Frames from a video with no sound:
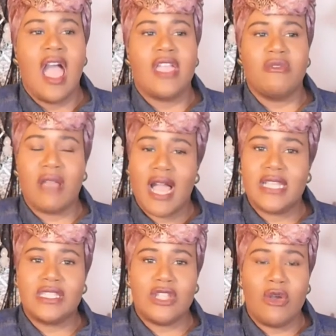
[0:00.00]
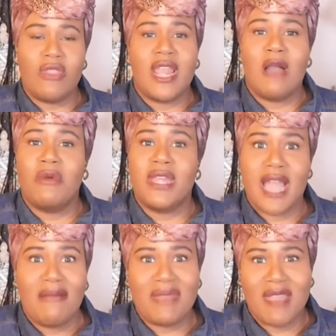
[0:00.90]
You guys know that I would
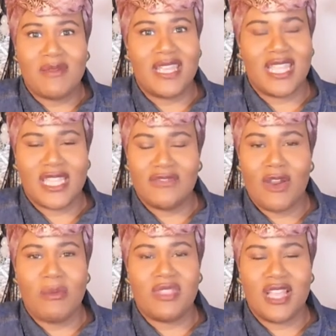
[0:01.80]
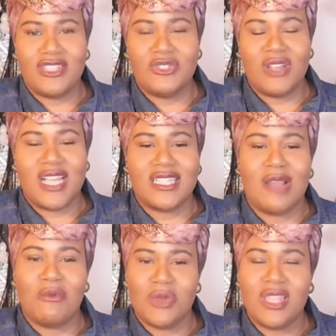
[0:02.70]
not be able to get this far without you guys.
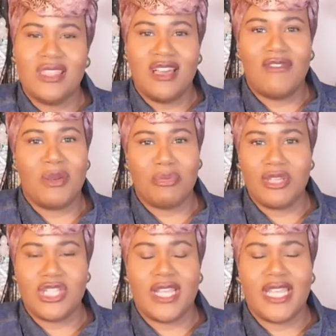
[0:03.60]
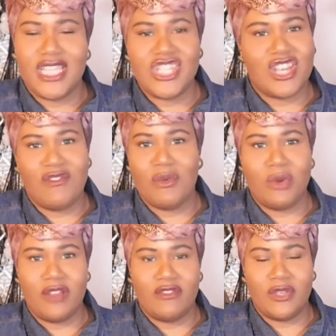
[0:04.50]
I really love and appreciate each and every
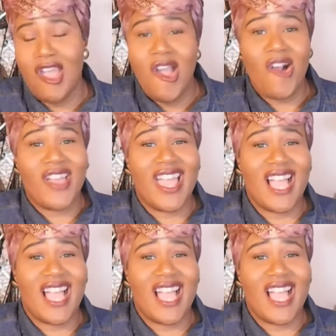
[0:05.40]
one of you. Okay,